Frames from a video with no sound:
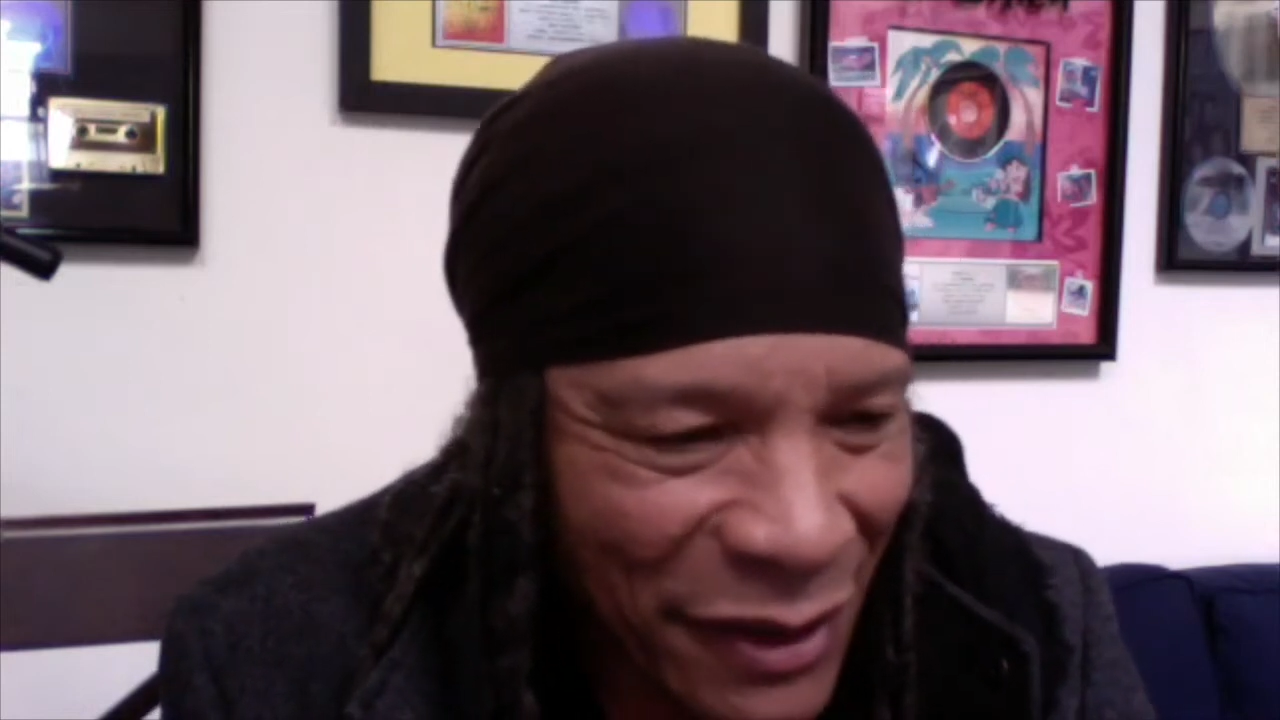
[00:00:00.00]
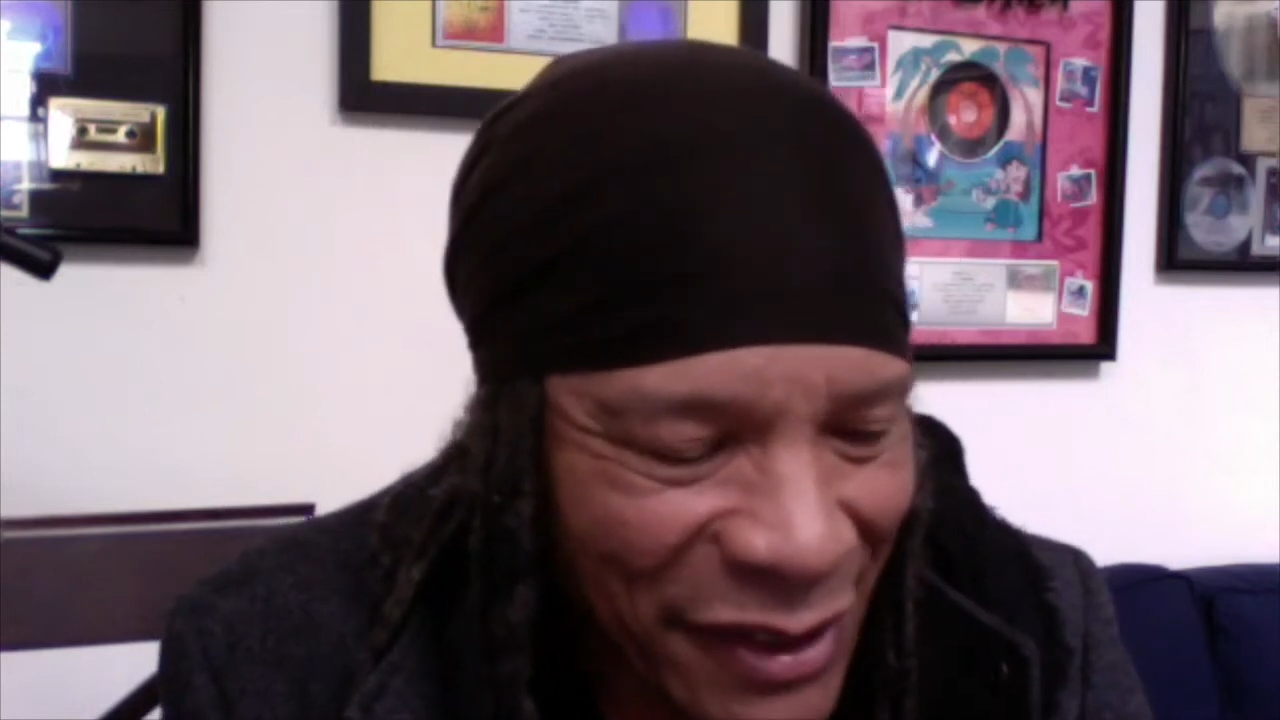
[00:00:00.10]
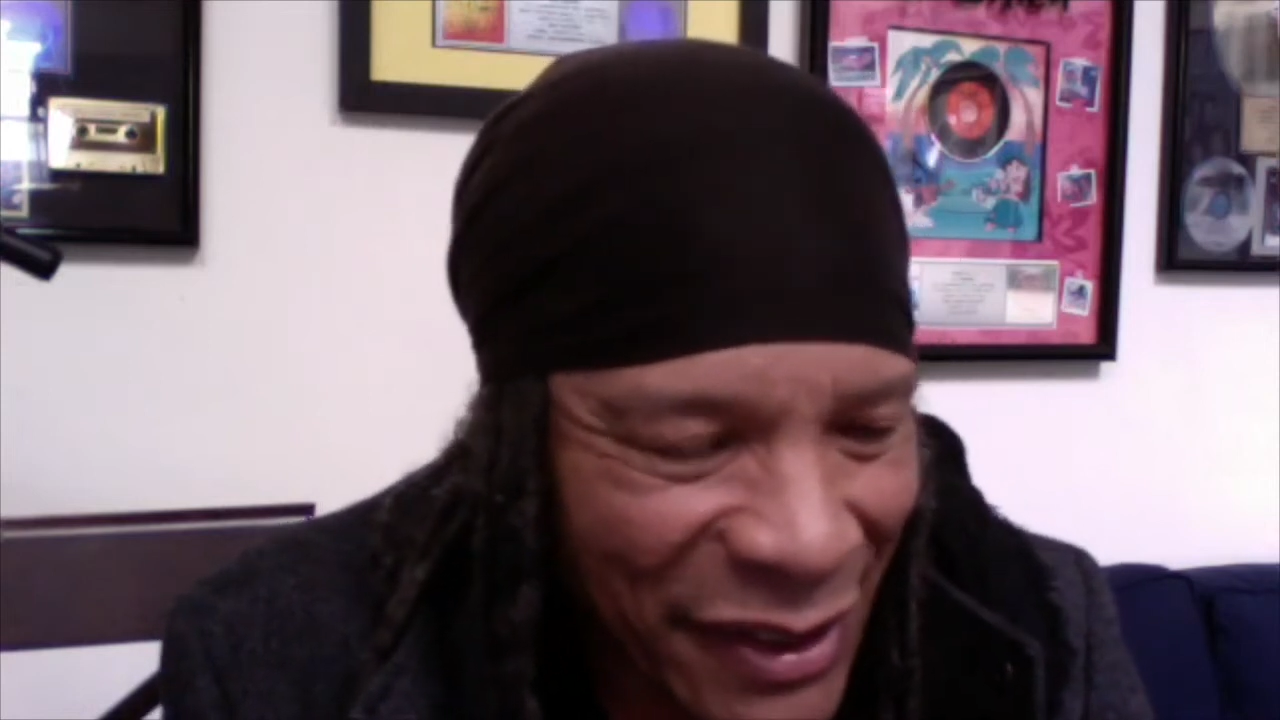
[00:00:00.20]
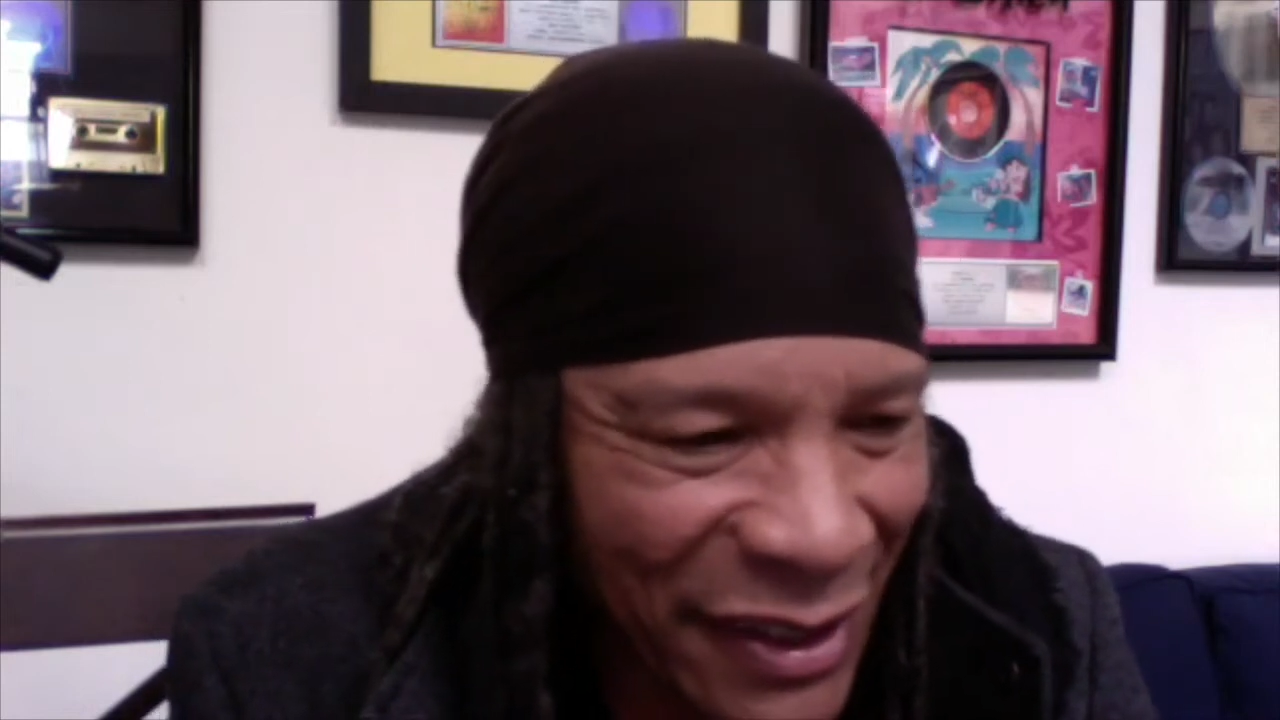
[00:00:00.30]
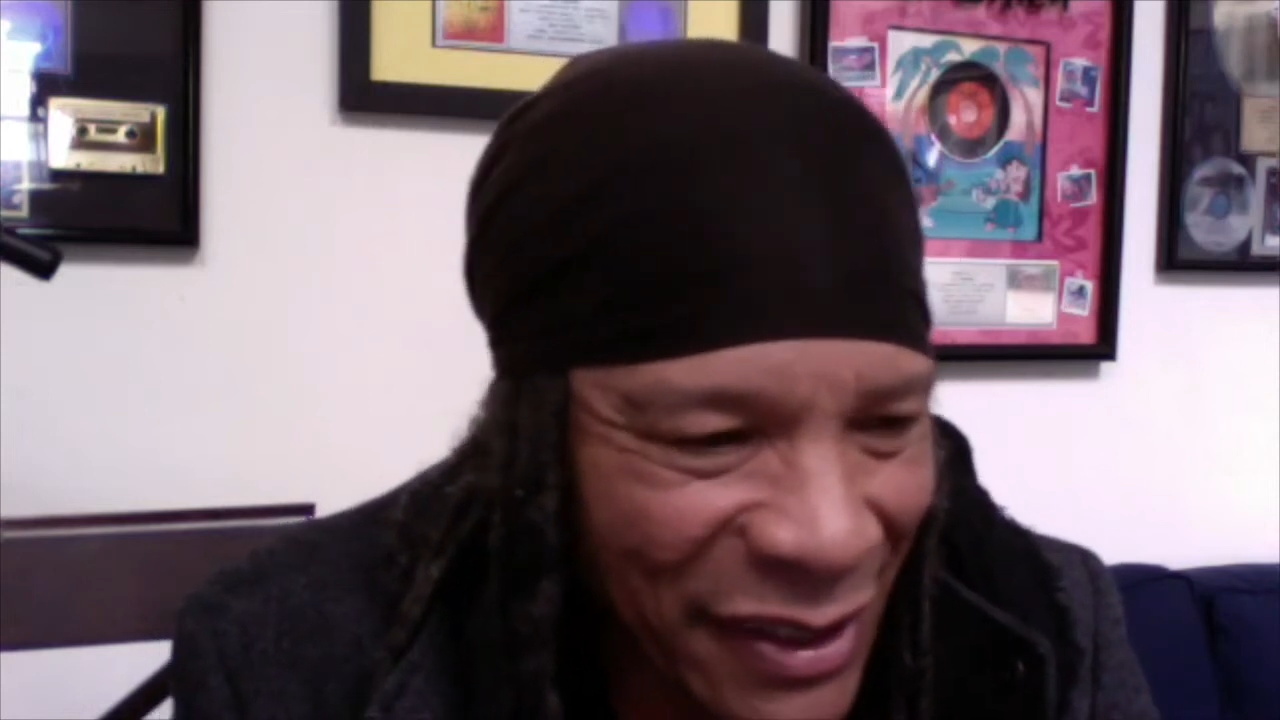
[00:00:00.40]

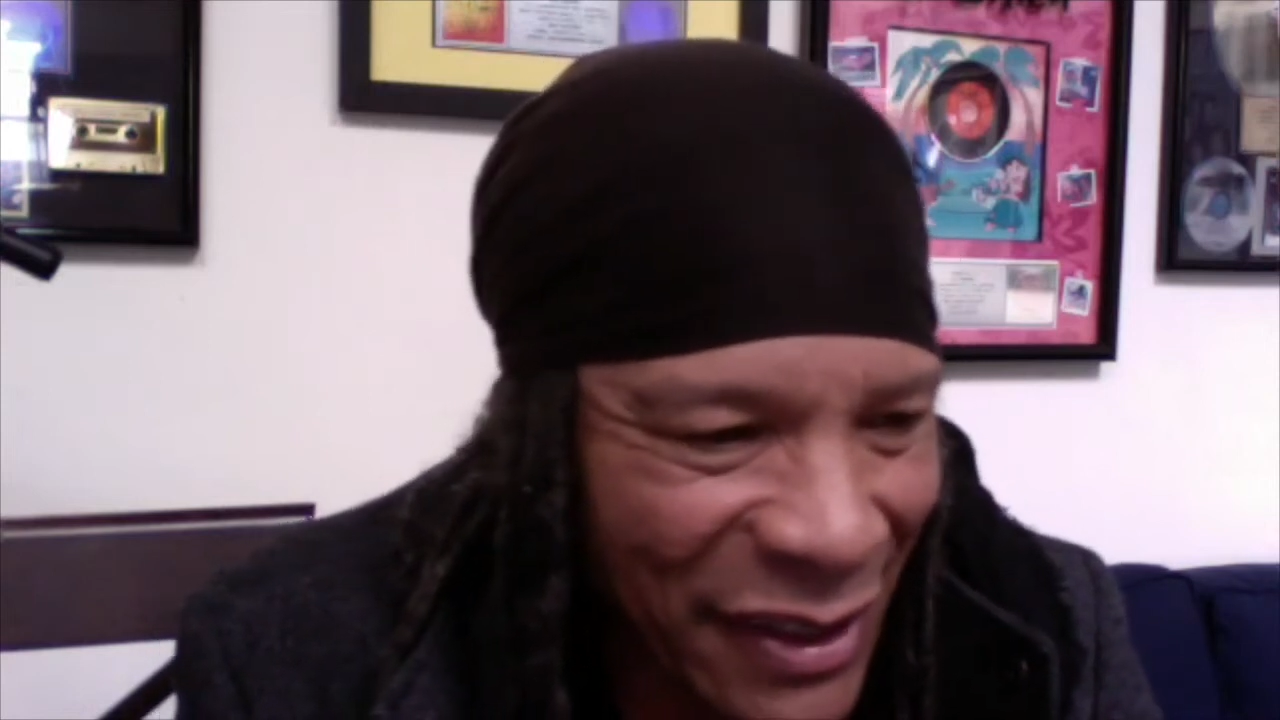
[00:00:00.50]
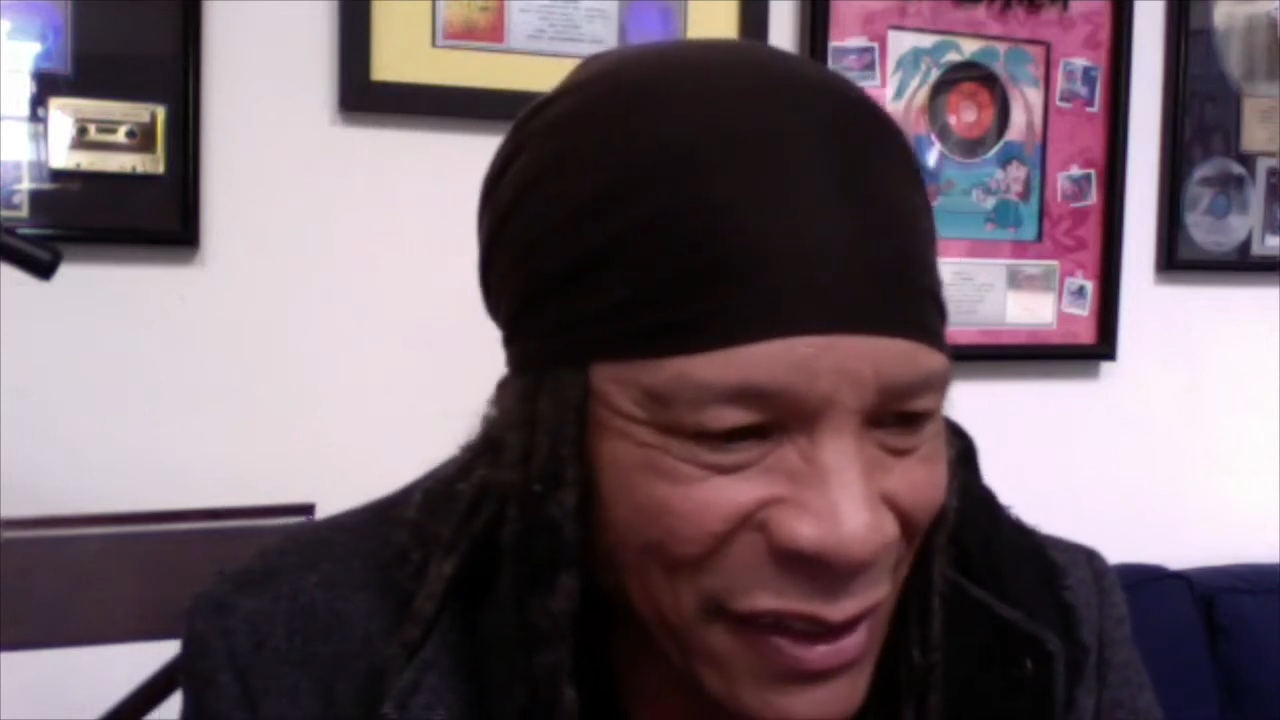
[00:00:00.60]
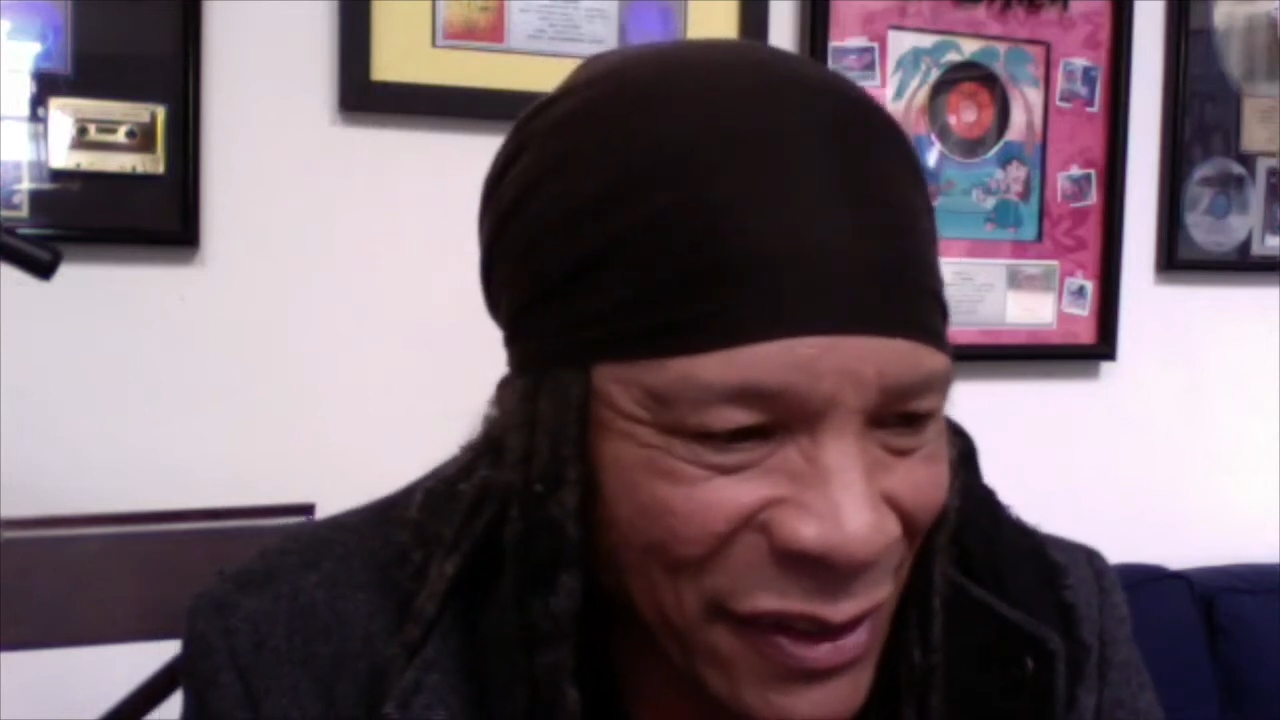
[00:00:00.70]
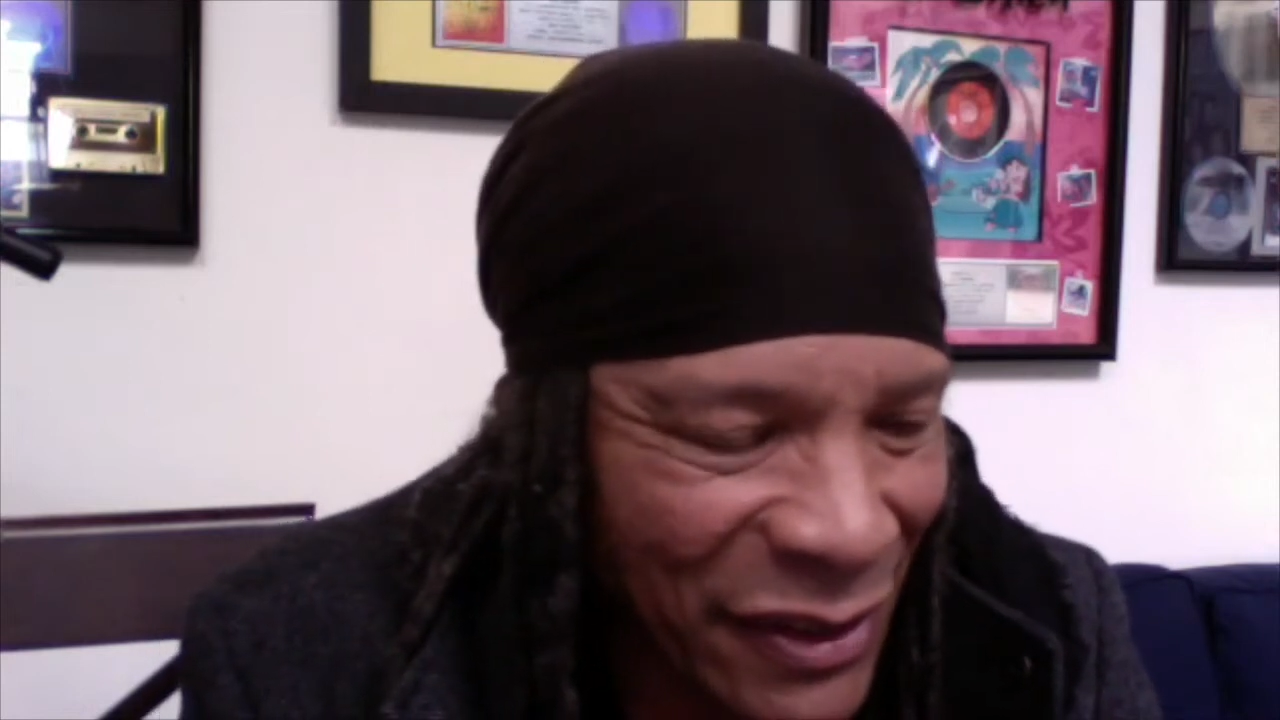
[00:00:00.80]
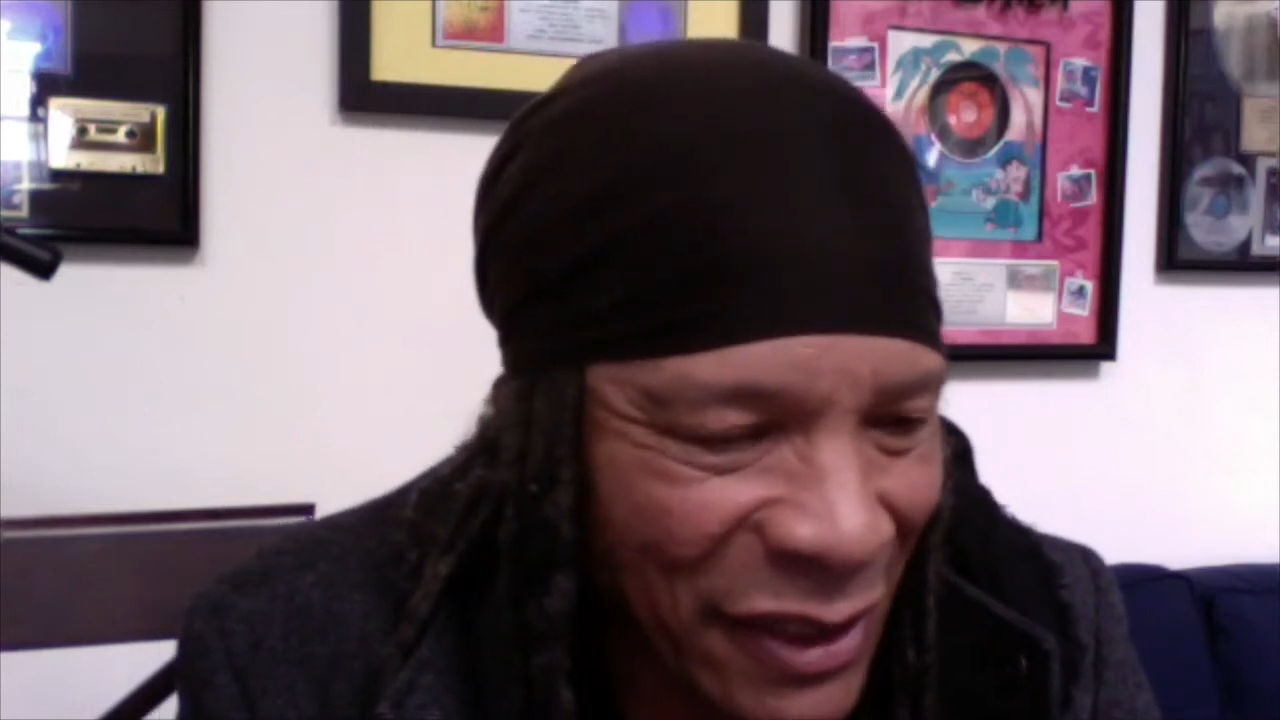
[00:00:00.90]
60s,